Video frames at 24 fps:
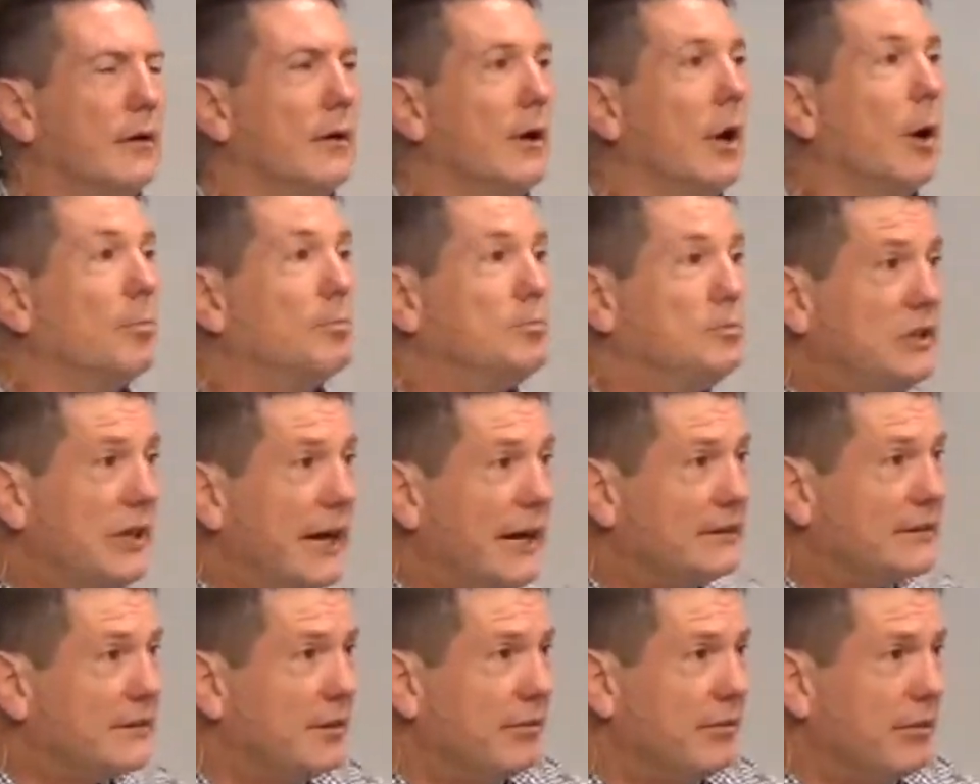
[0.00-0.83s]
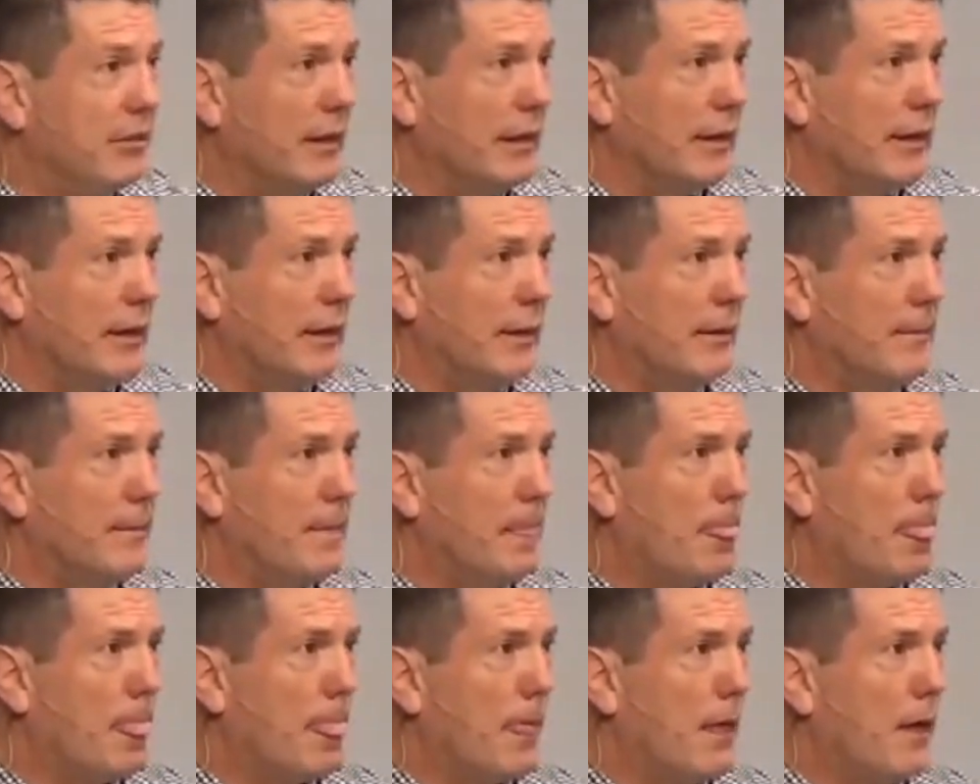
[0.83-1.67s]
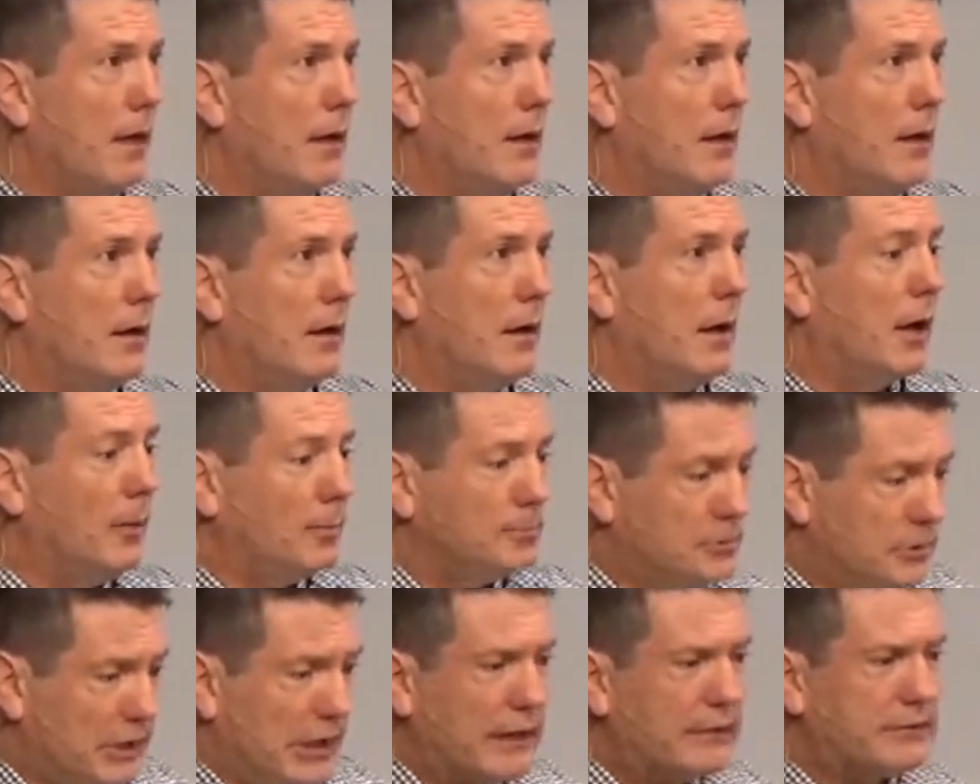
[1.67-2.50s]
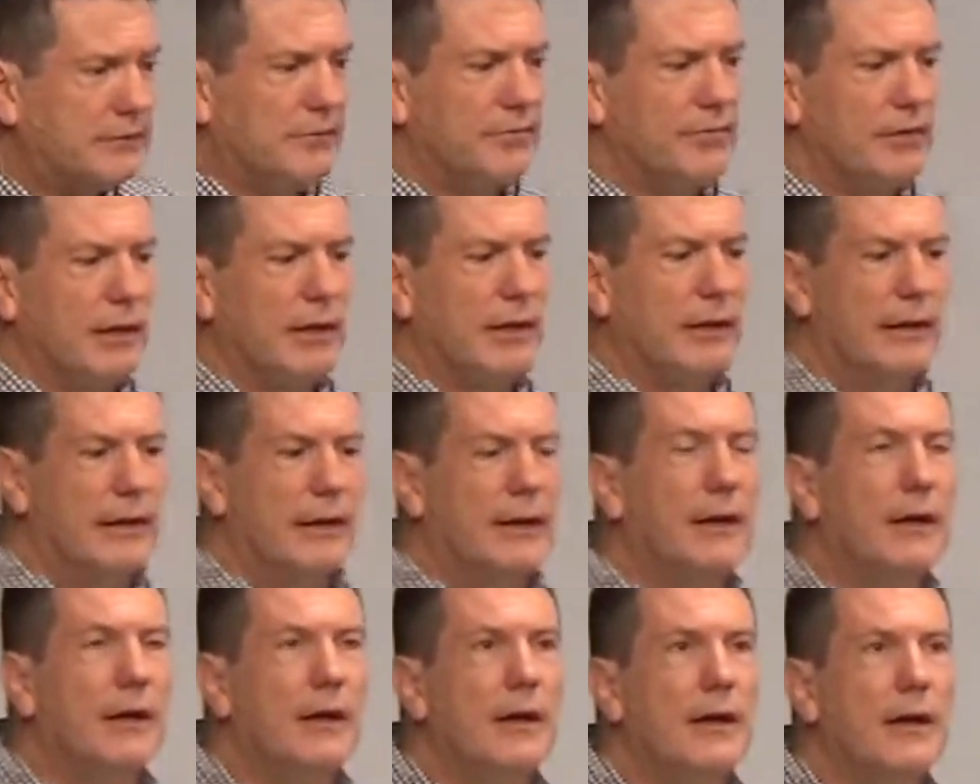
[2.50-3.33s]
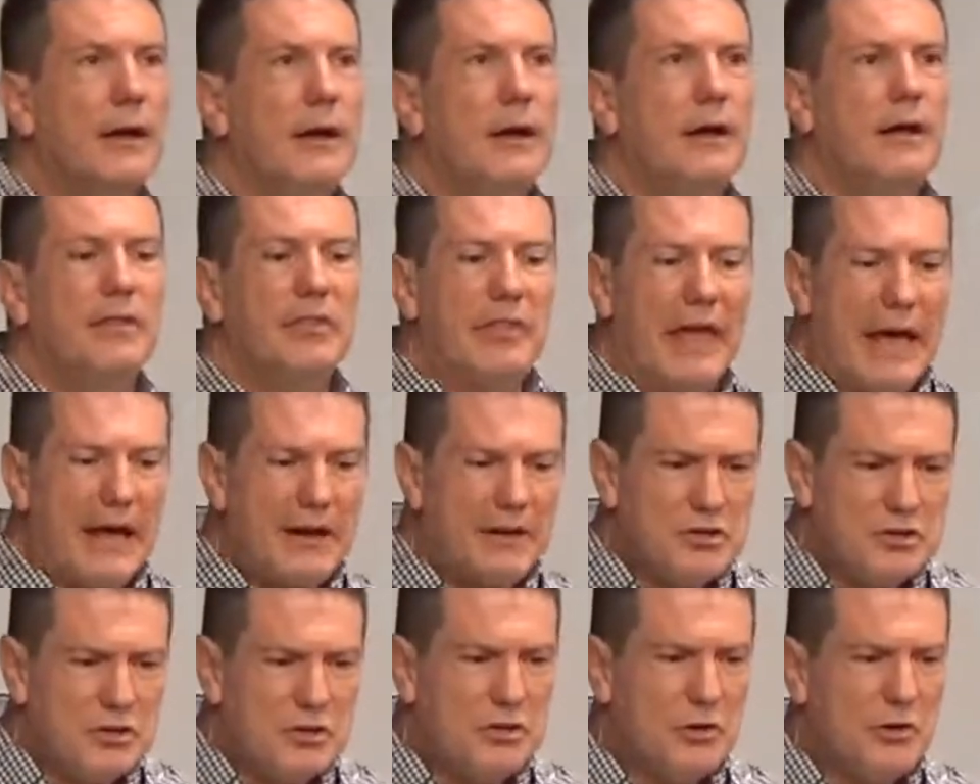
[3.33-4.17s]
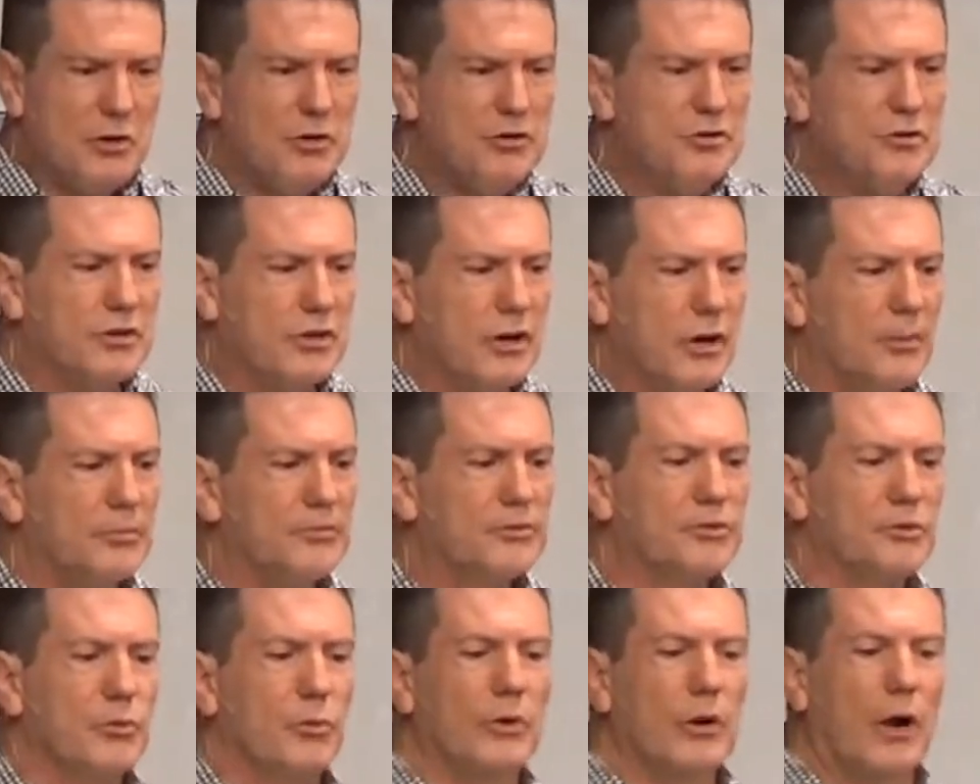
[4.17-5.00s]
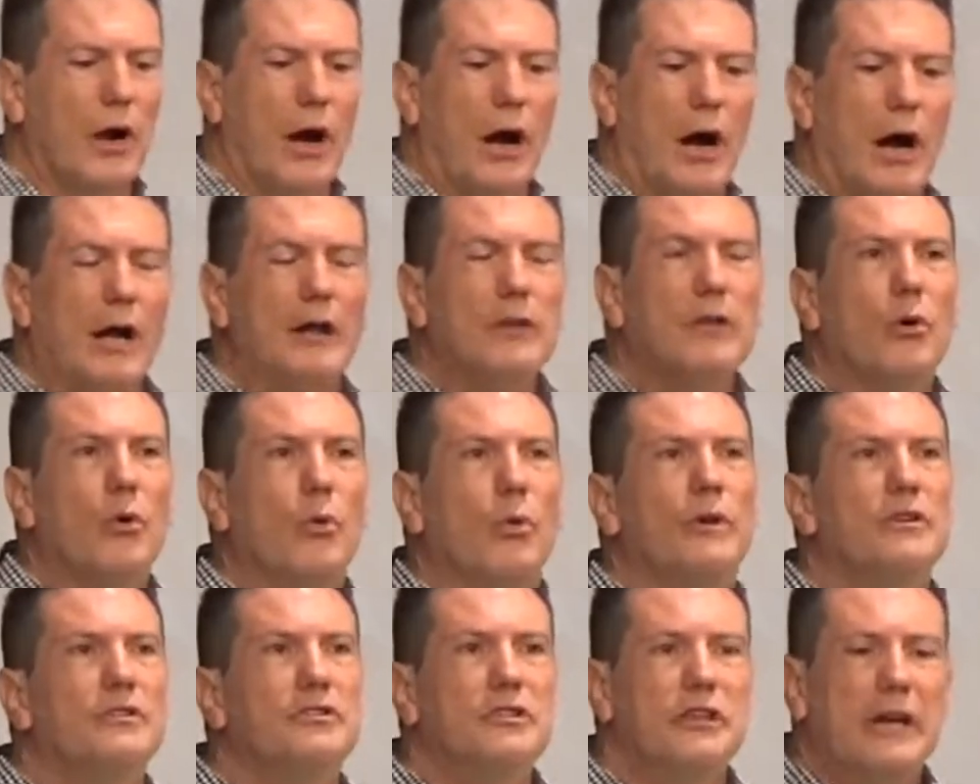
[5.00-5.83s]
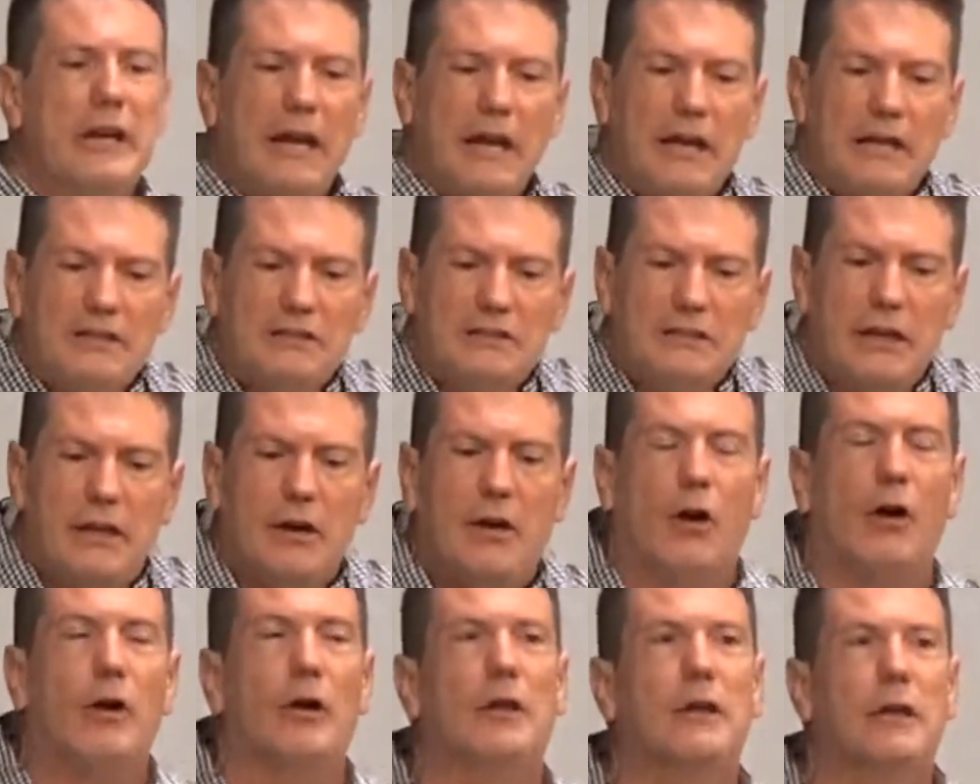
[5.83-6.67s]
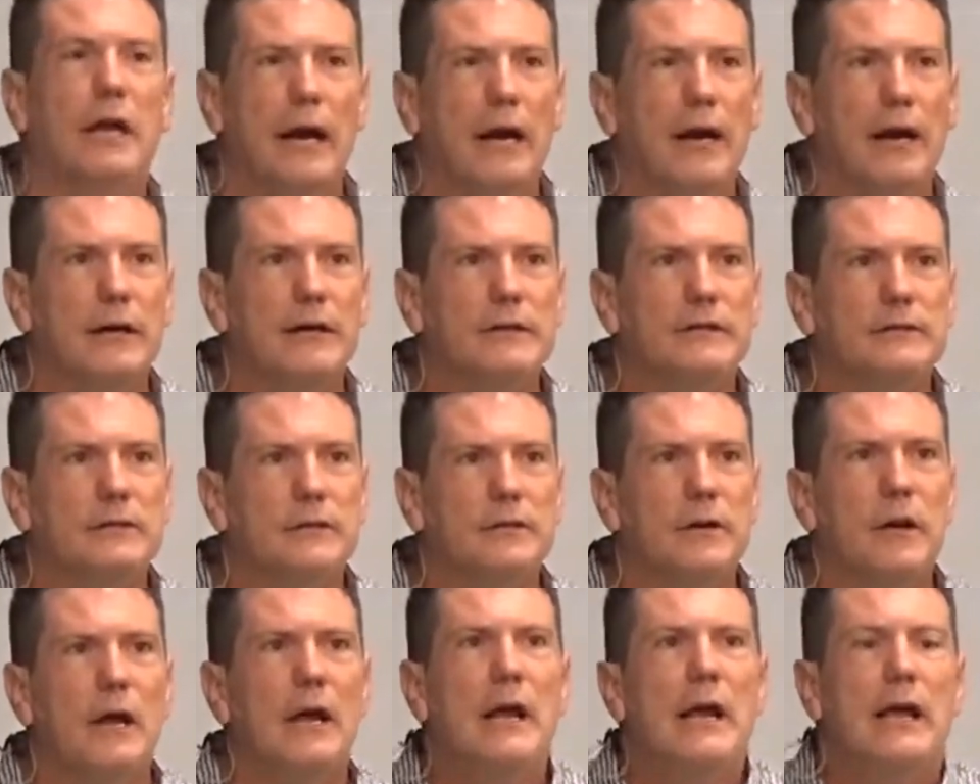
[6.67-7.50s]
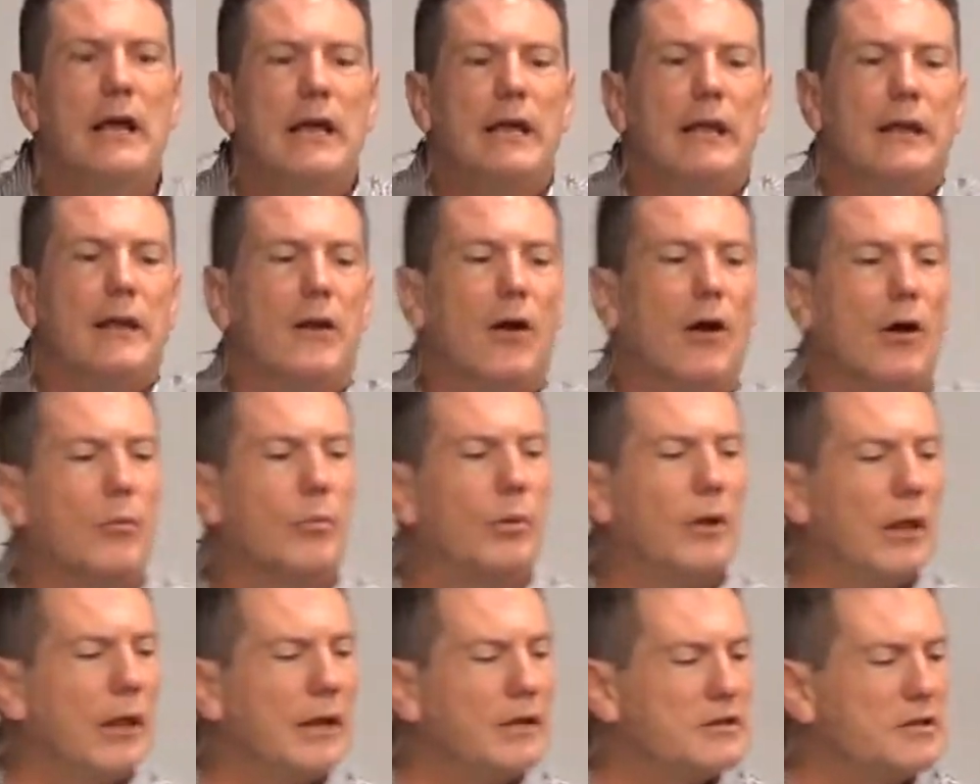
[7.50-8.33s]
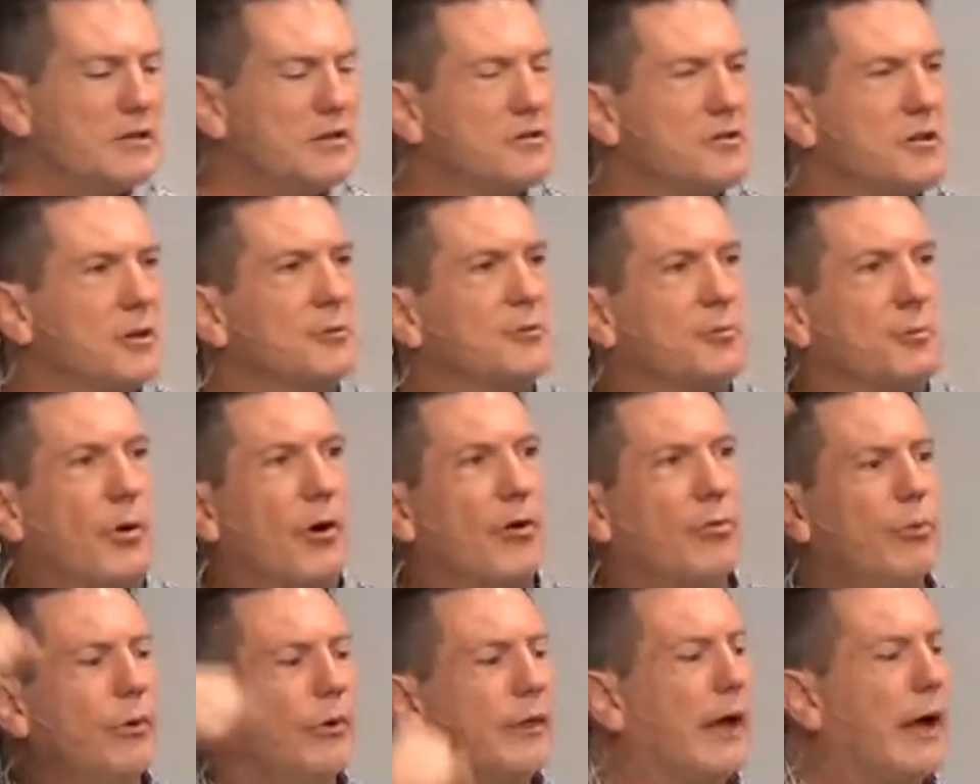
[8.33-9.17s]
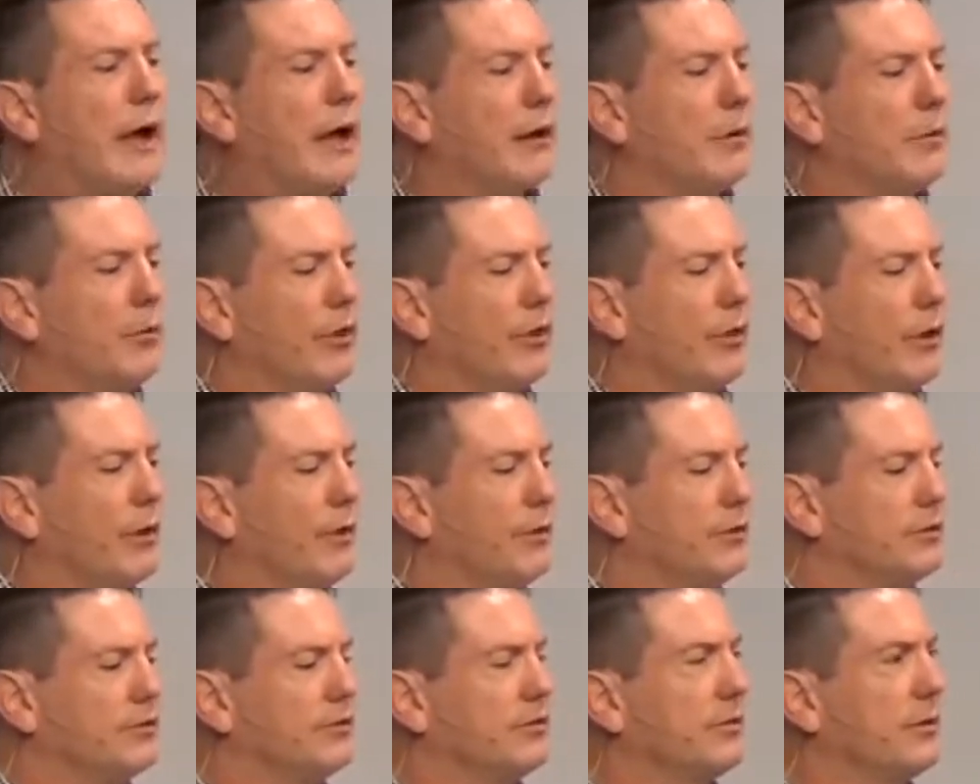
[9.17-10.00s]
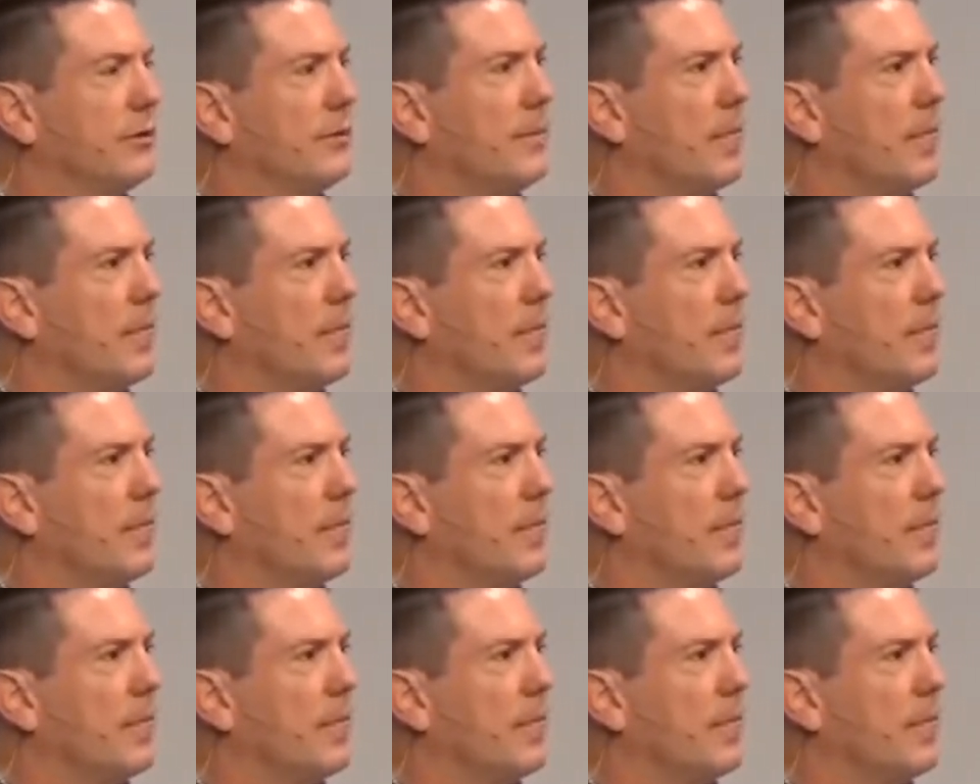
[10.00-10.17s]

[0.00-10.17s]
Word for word: Objectively, objectively. That assurance comes through an ongoing change in our character and in our relationships, both with God and with others.